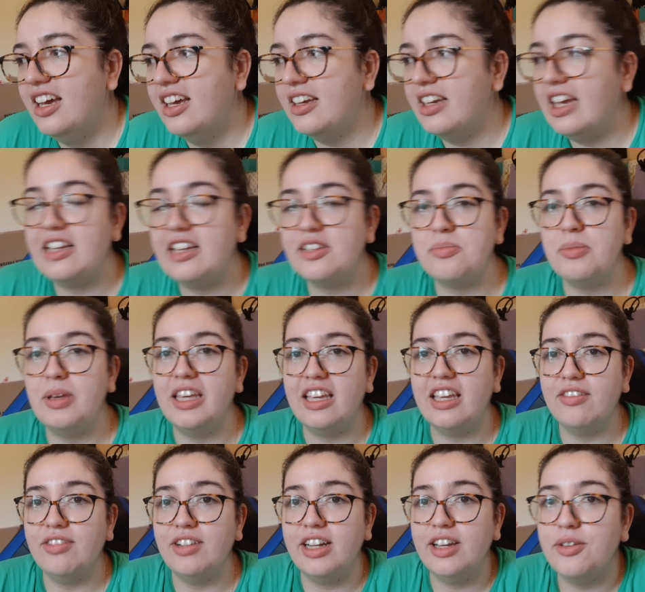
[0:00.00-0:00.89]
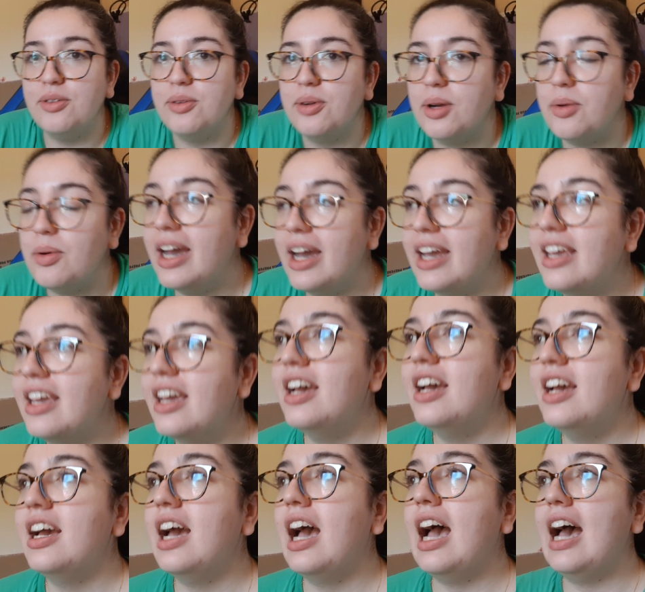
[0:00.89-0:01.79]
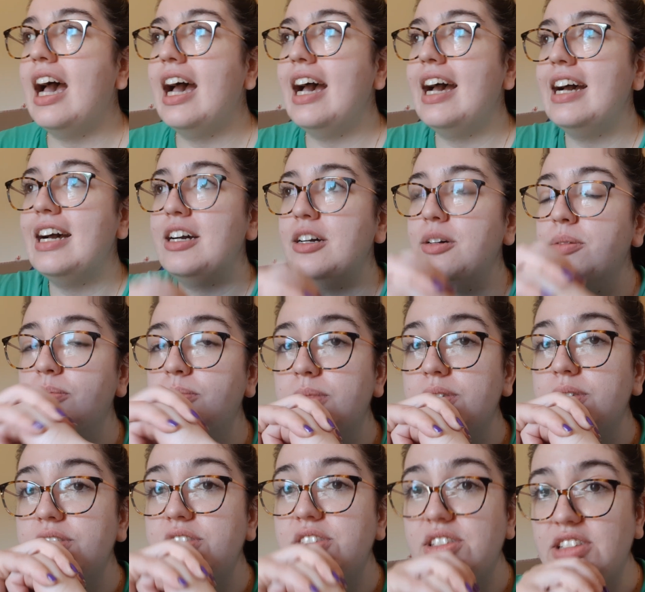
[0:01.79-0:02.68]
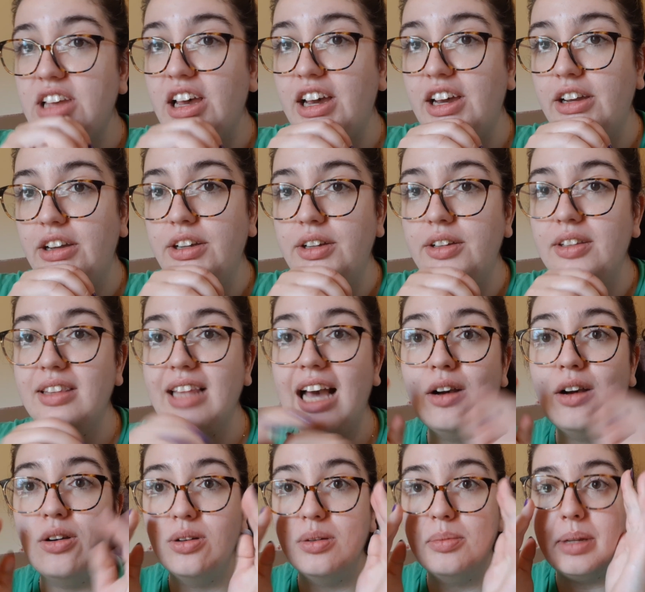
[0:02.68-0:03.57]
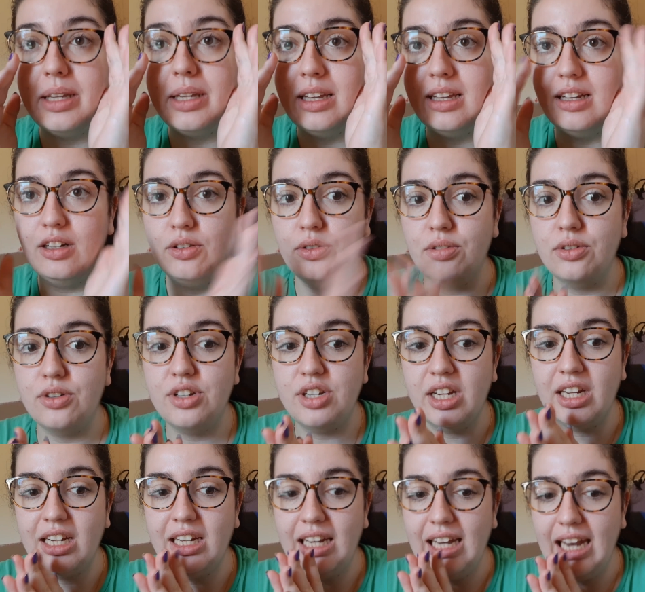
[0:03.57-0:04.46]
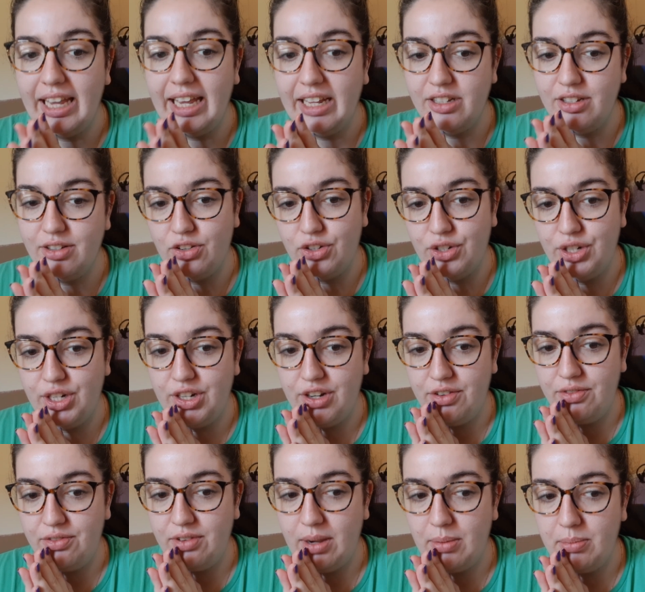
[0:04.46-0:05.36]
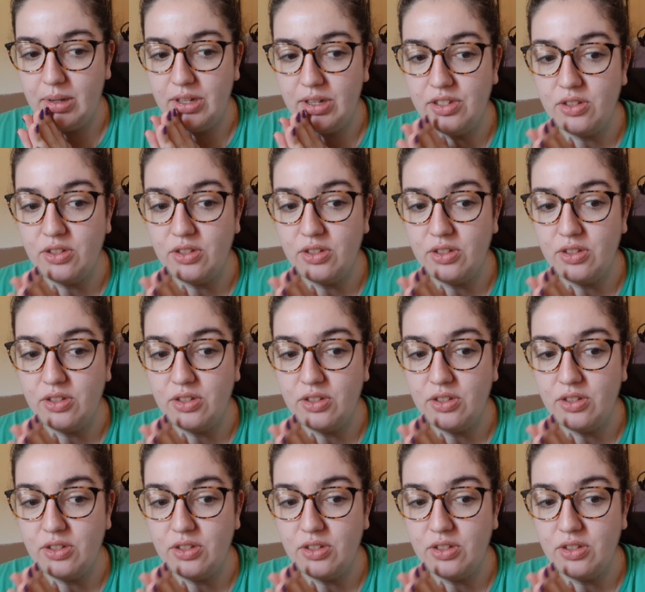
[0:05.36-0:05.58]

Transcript: That's me giving it all away. So that will be launching later on in November.